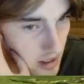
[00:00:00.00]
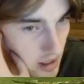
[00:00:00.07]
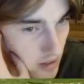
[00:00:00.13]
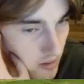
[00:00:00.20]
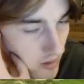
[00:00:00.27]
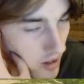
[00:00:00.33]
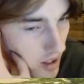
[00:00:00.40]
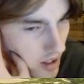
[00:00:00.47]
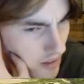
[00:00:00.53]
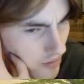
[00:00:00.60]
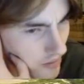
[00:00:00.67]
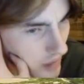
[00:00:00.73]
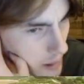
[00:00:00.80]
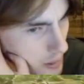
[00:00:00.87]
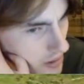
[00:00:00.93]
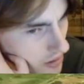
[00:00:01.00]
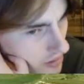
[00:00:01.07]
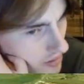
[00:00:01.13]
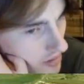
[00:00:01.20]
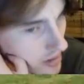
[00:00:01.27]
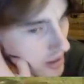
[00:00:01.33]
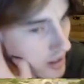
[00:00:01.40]
Iran or
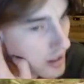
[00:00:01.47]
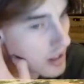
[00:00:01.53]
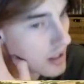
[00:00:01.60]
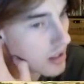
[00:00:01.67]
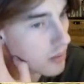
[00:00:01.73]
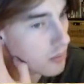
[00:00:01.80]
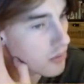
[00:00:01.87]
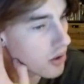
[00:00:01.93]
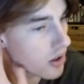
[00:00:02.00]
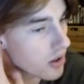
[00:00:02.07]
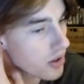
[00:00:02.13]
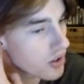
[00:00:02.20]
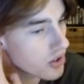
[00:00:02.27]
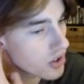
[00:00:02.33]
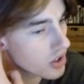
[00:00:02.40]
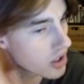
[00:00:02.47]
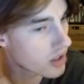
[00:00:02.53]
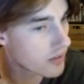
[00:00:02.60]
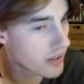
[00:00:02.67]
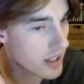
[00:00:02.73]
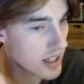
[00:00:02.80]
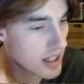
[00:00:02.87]
Lebanon? We've got ocean
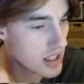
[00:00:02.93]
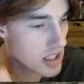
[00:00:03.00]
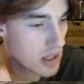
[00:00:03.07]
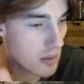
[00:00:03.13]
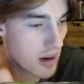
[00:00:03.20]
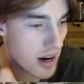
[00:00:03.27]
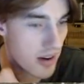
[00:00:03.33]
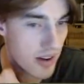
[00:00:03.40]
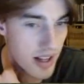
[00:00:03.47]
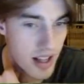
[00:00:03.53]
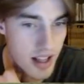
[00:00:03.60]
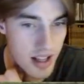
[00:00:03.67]
over here to our,